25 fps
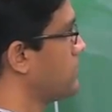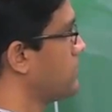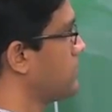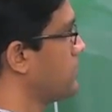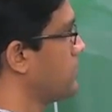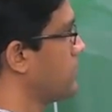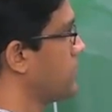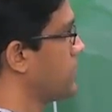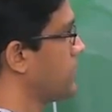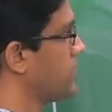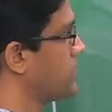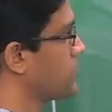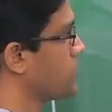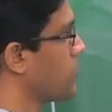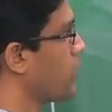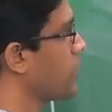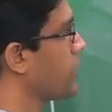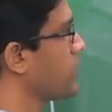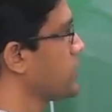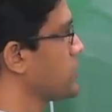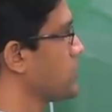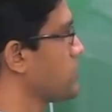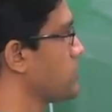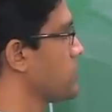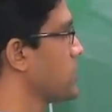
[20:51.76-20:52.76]
here's
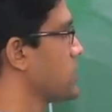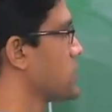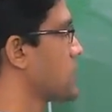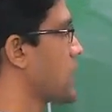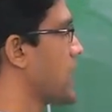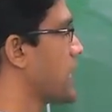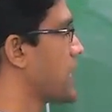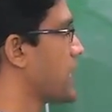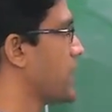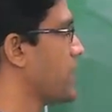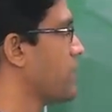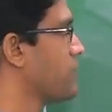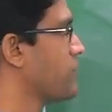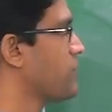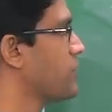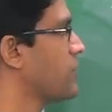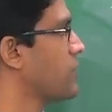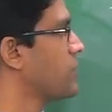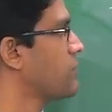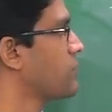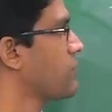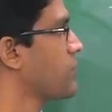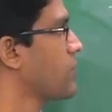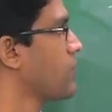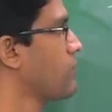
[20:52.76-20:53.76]
already something slightly
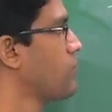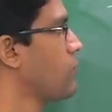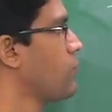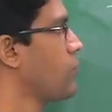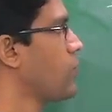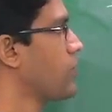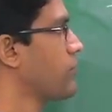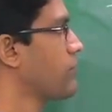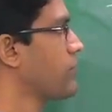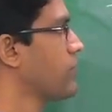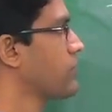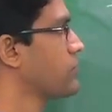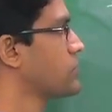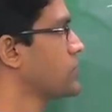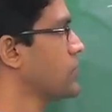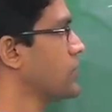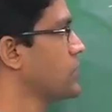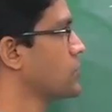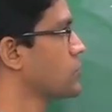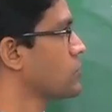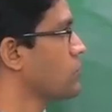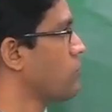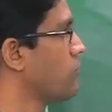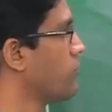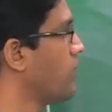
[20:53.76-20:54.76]
different from what we have
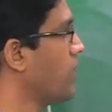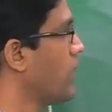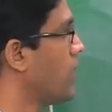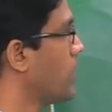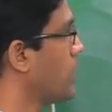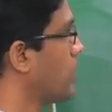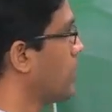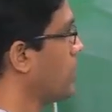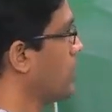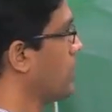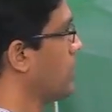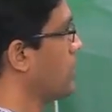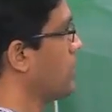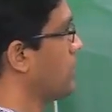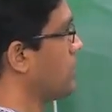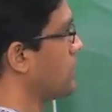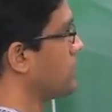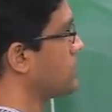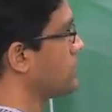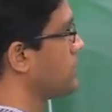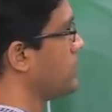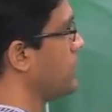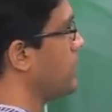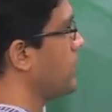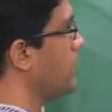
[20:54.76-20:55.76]
seen so far.
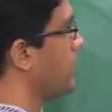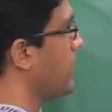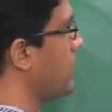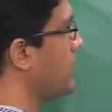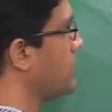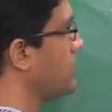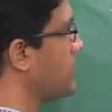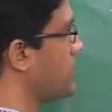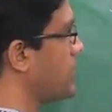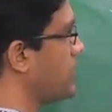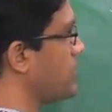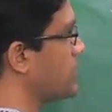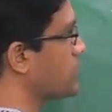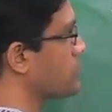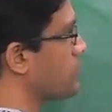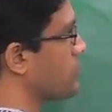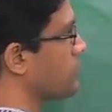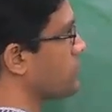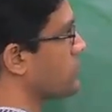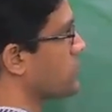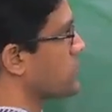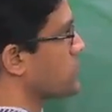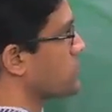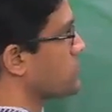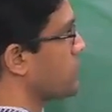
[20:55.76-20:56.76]
The entries
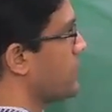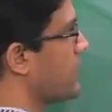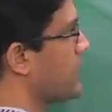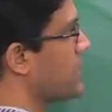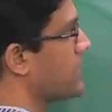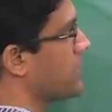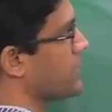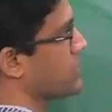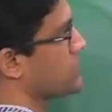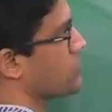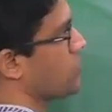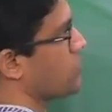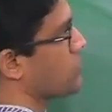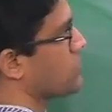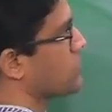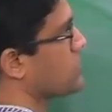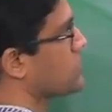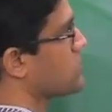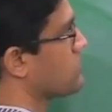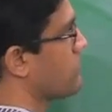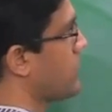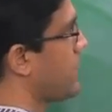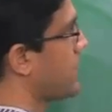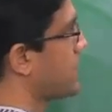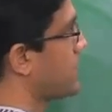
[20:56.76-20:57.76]
of this matrix or
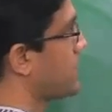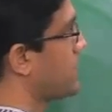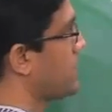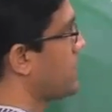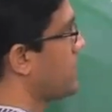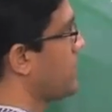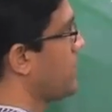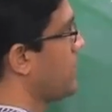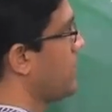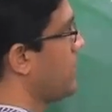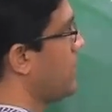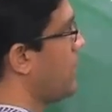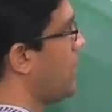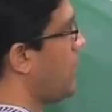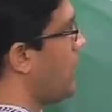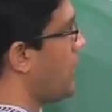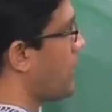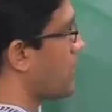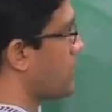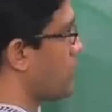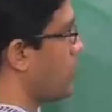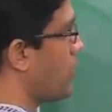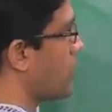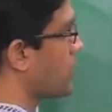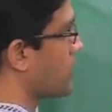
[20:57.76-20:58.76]
this vector are
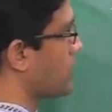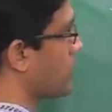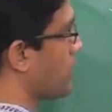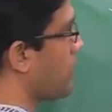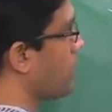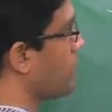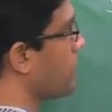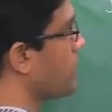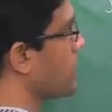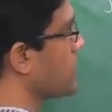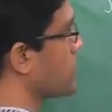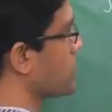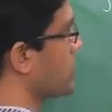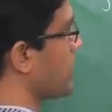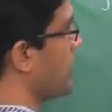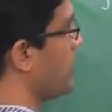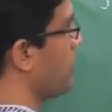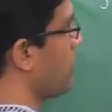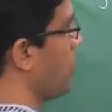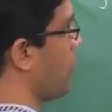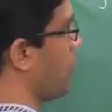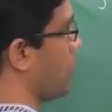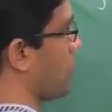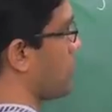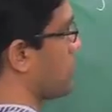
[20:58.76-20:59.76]
not numbers
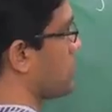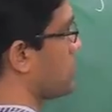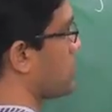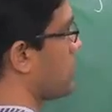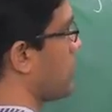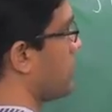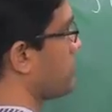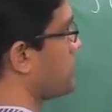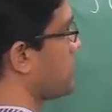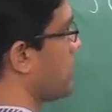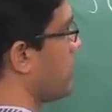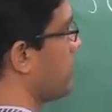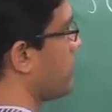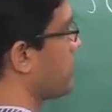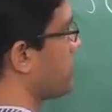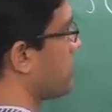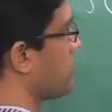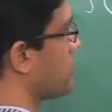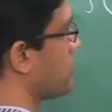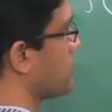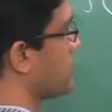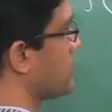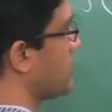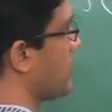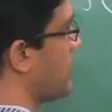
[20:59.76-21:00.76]
anymore. So observe,
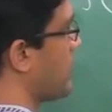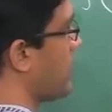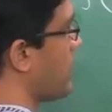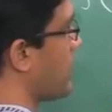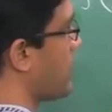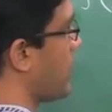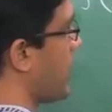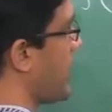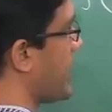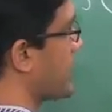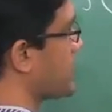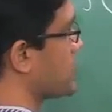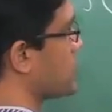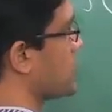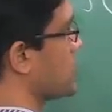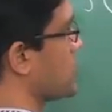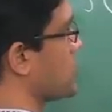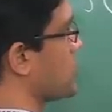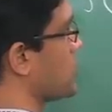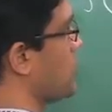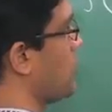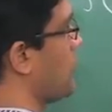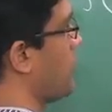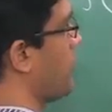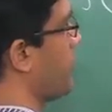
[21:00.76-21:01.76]
there are
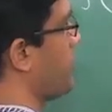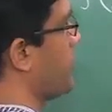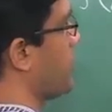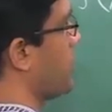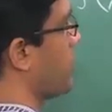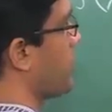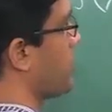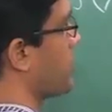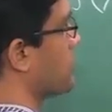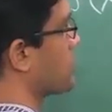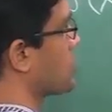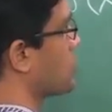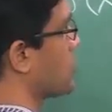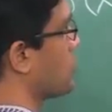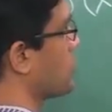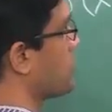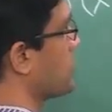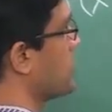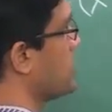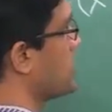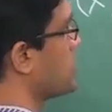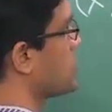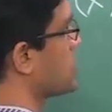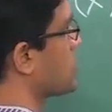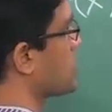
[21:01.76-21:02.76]
x's now appearing. So
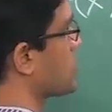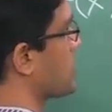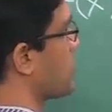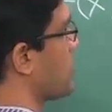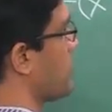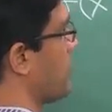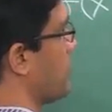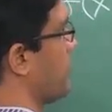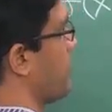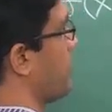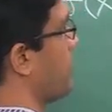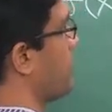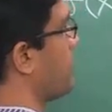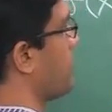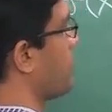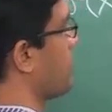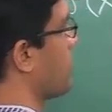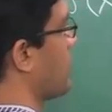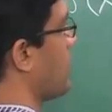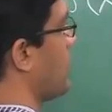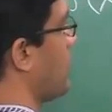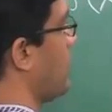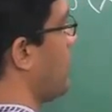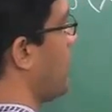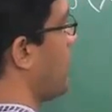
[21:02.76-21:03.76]
these
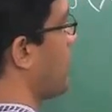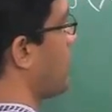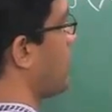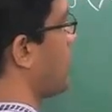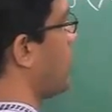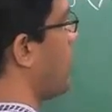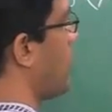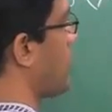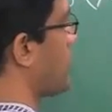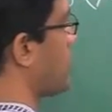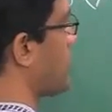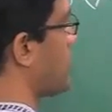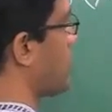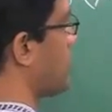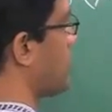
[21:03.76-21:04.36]
are not,